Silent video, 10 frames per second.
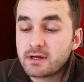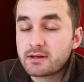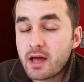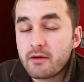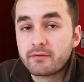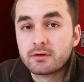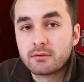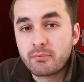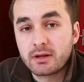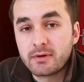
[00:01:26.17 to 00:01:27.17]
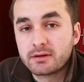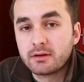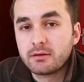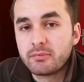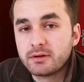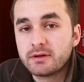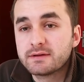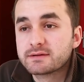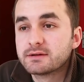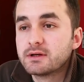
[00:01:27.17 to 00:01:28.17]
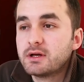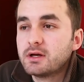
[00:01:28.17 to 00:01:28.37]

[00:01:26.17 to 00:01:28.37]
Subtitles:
that have parliamentary buildings,